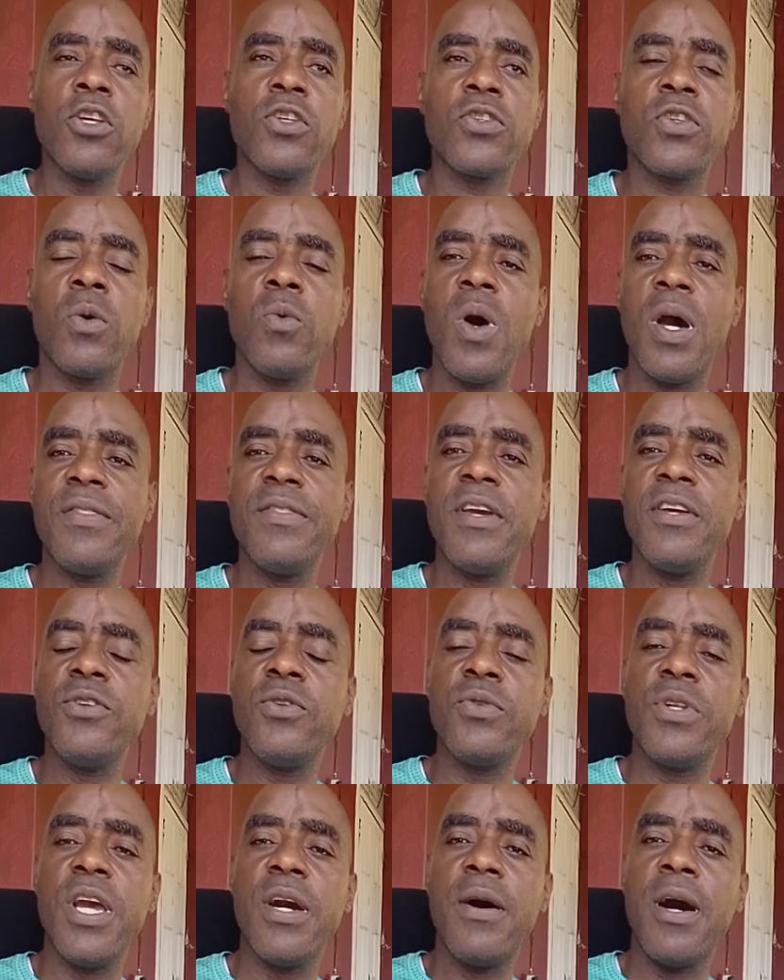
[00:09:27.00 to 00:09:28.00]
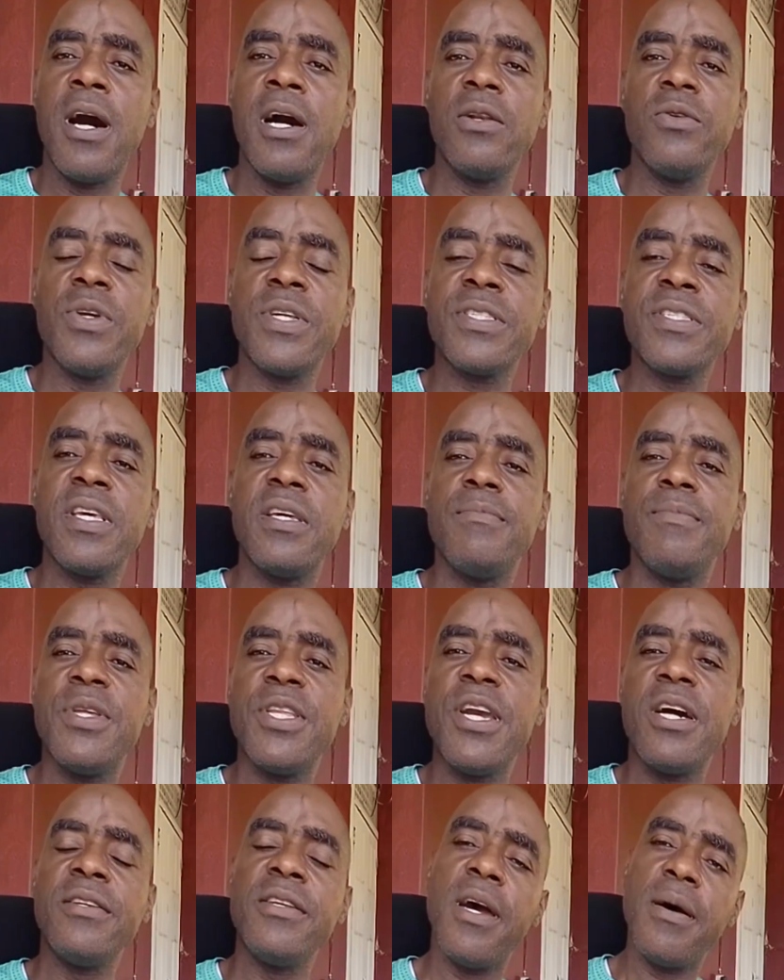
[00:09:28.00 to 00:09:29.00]
So what they do, they always send
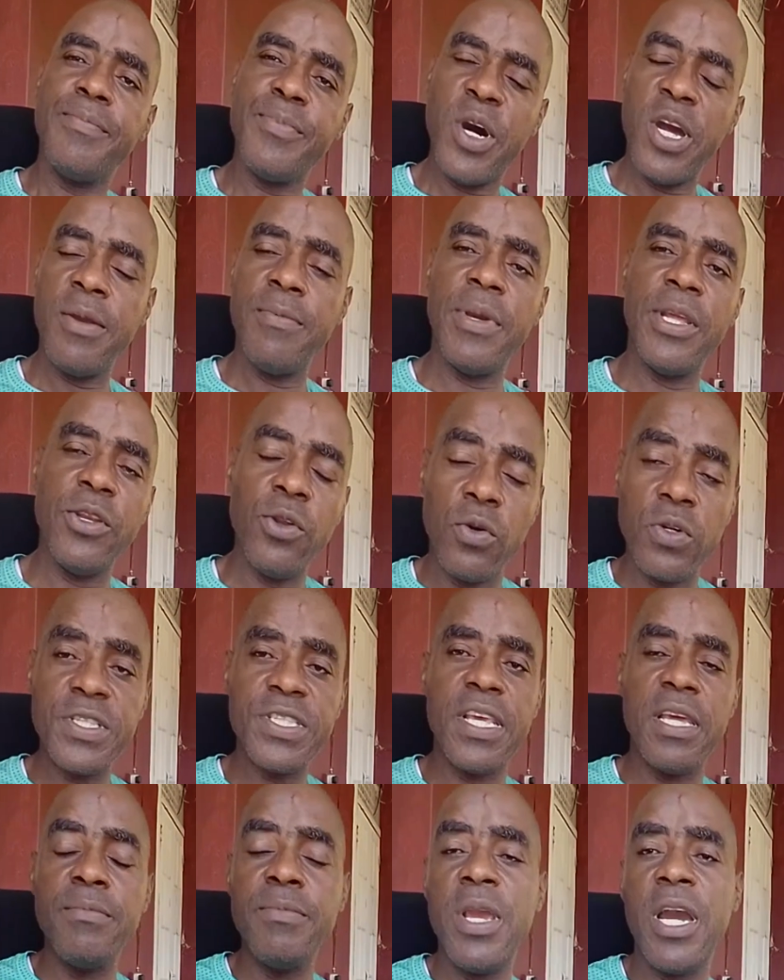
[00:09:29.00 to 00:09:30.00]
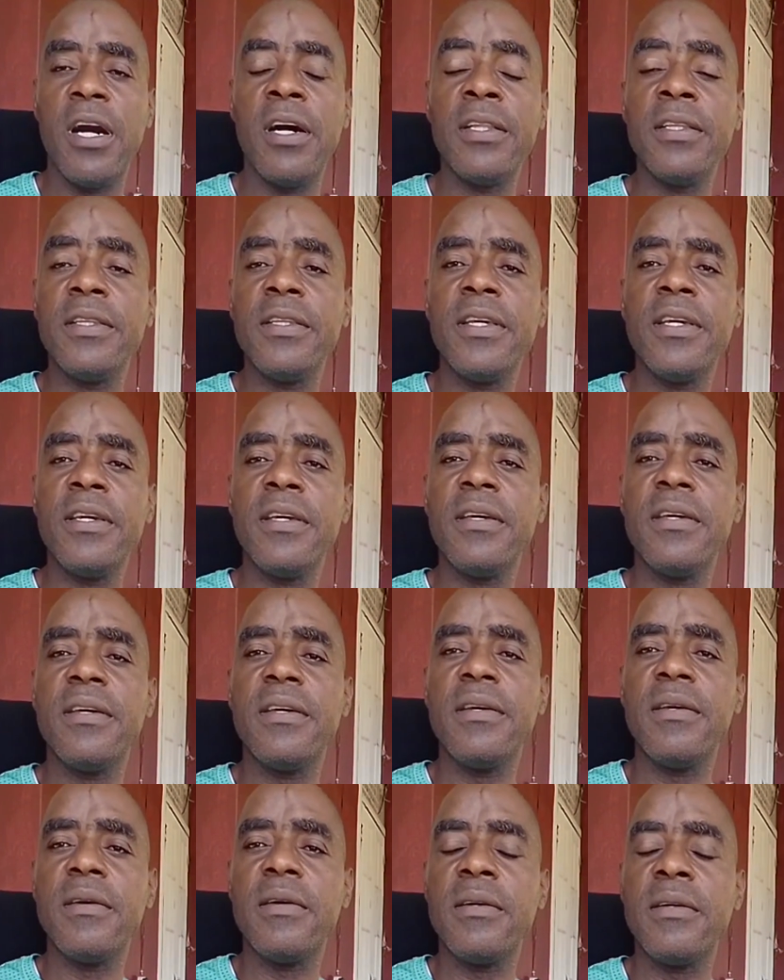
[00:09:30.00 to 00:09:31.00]
me on the appointment, don't send me on to
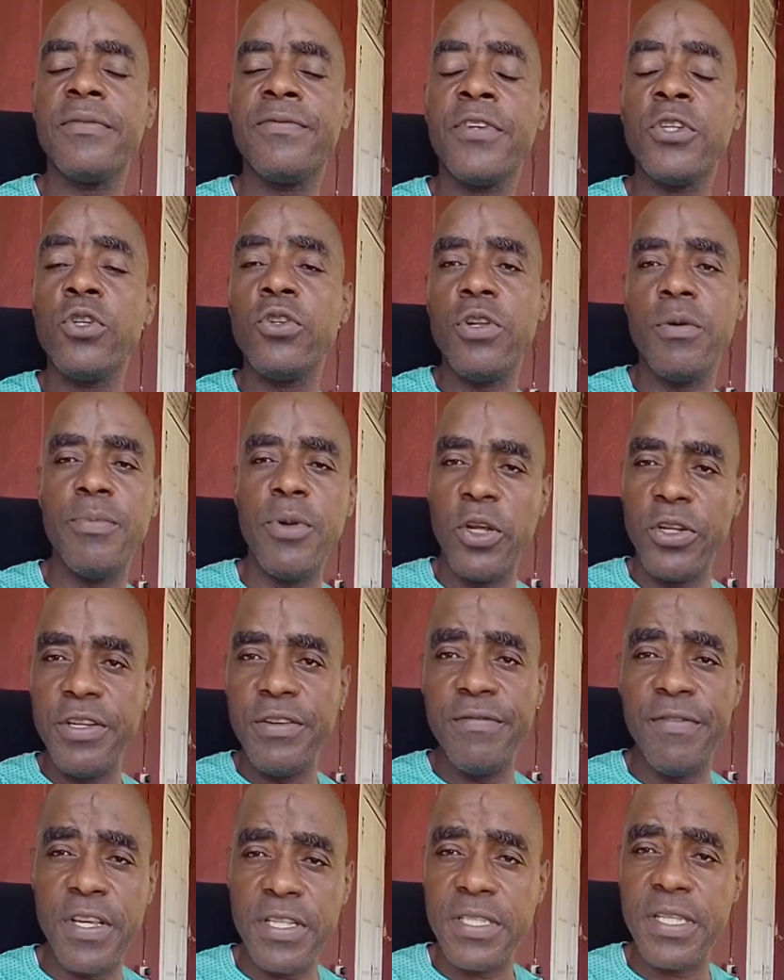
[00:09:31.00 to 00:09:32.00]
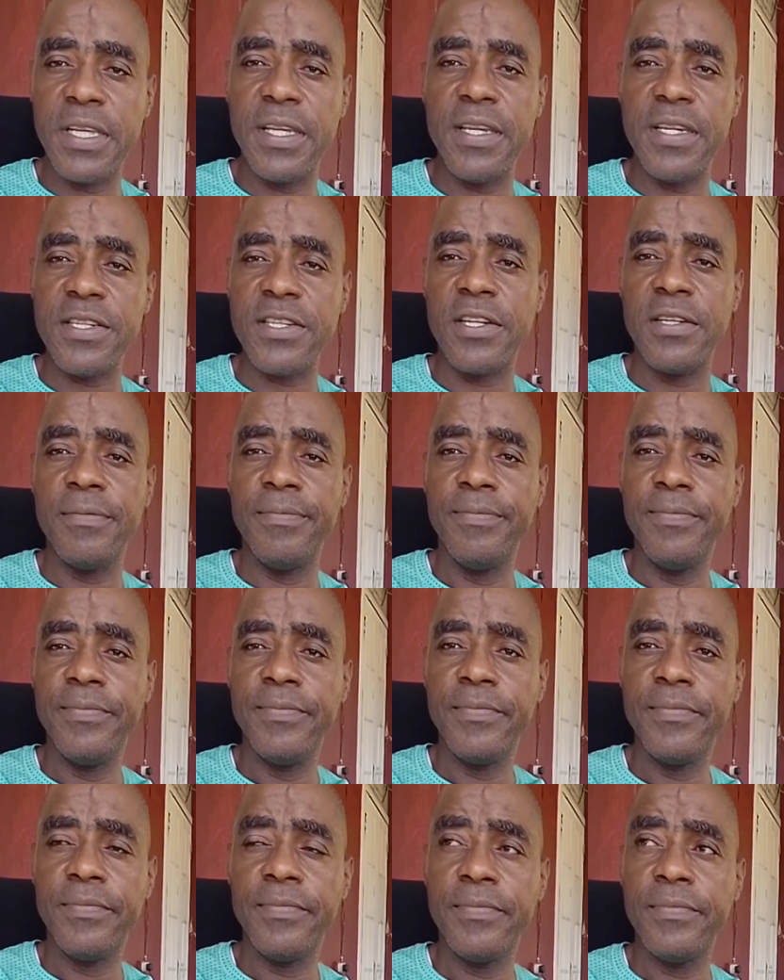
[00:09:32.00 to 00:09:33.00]
do the blood investigation.
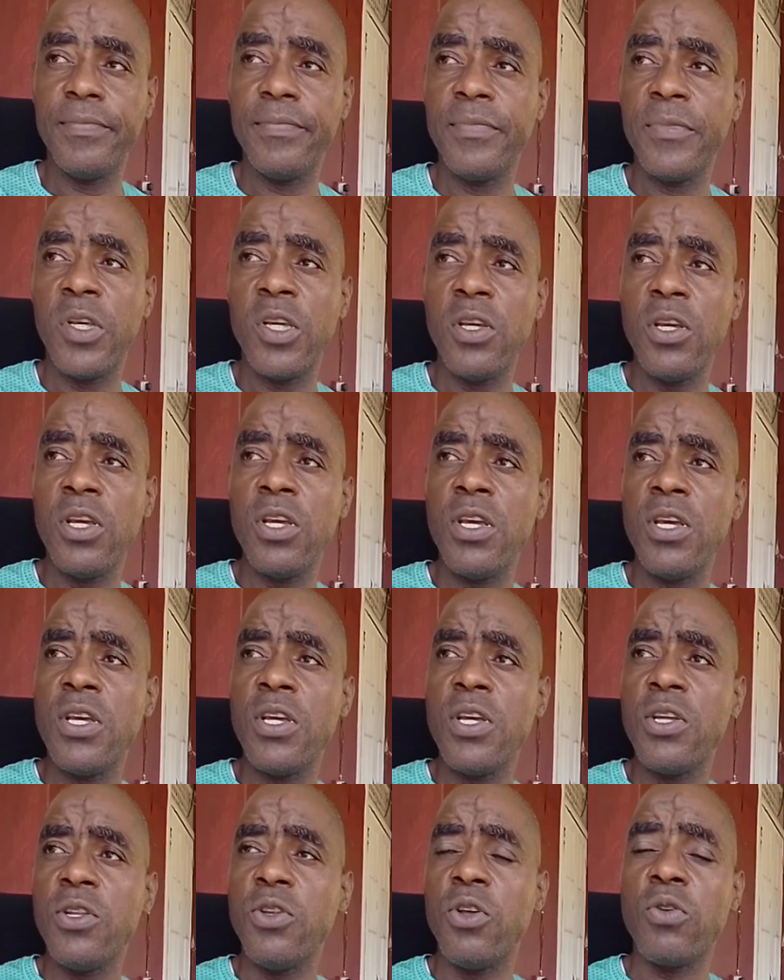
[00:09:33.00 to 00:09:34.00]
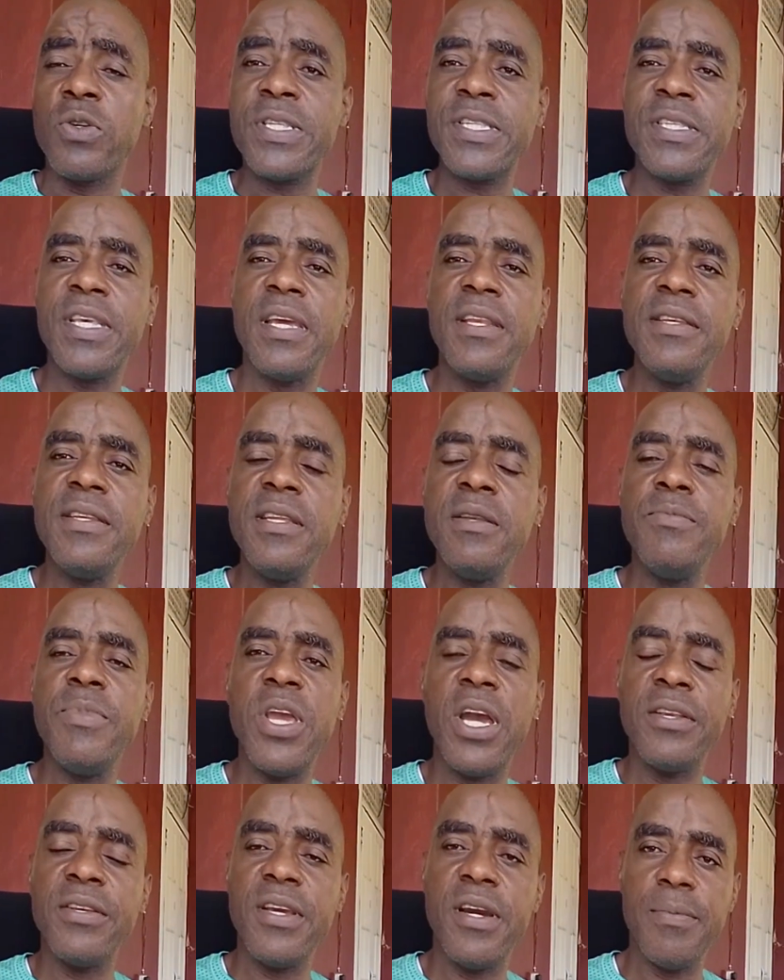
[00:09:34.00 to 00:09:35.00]
Now sending
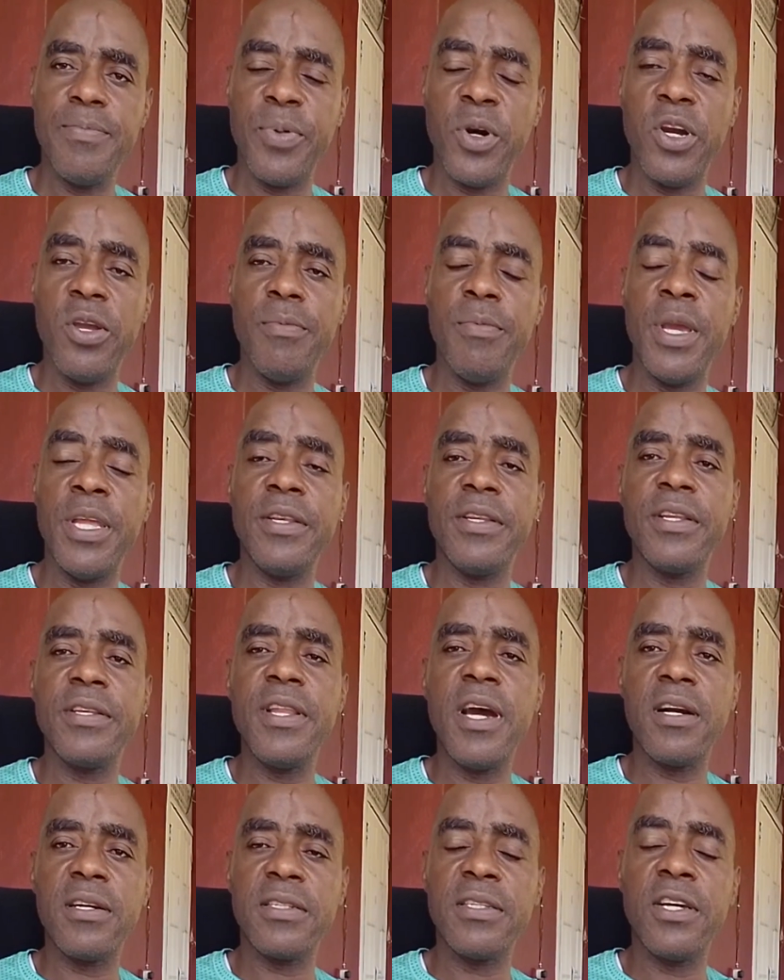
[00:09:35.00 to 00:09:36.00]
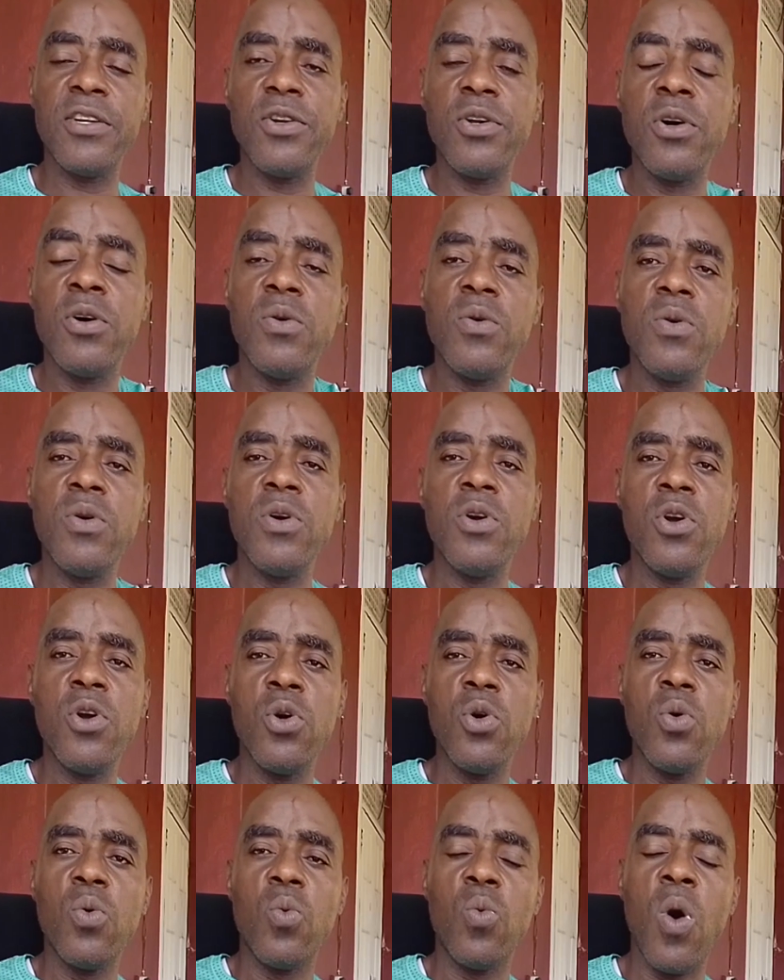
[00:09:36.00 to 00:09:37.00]
me on the appointment, the doctor now
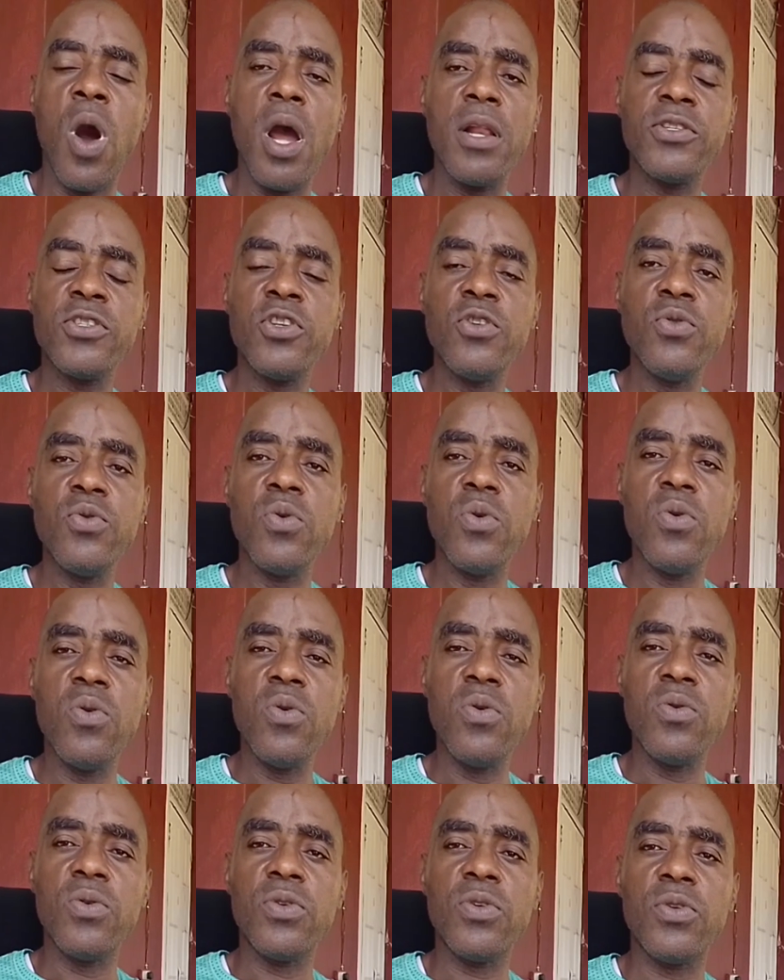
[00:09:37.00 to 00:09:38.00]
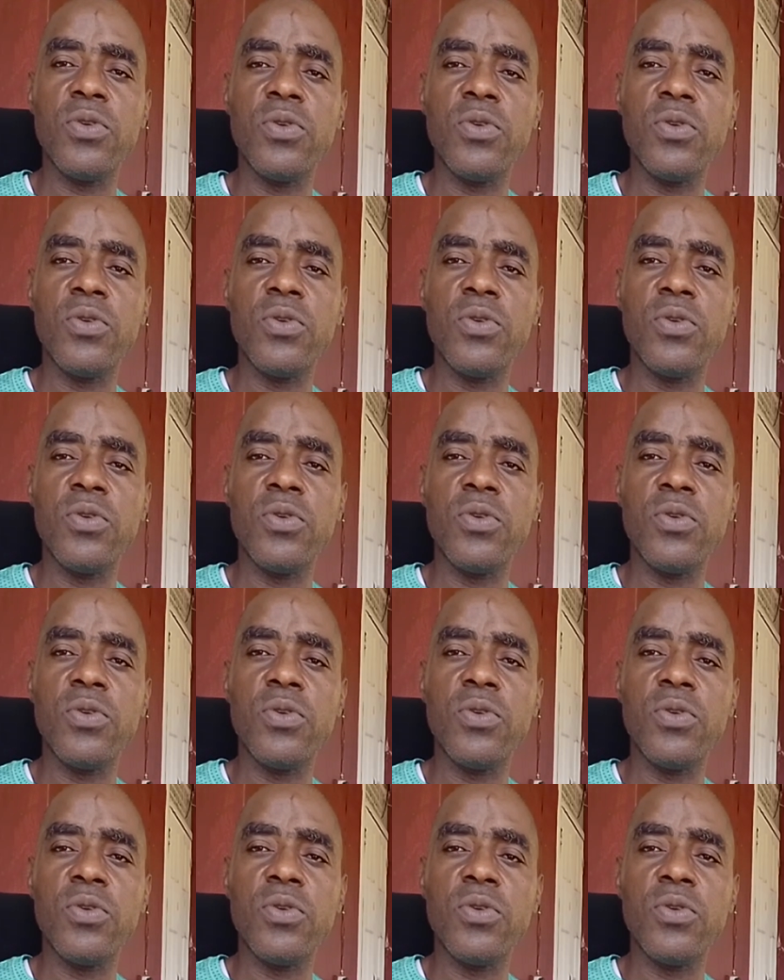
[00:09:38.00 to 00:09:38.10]
want to know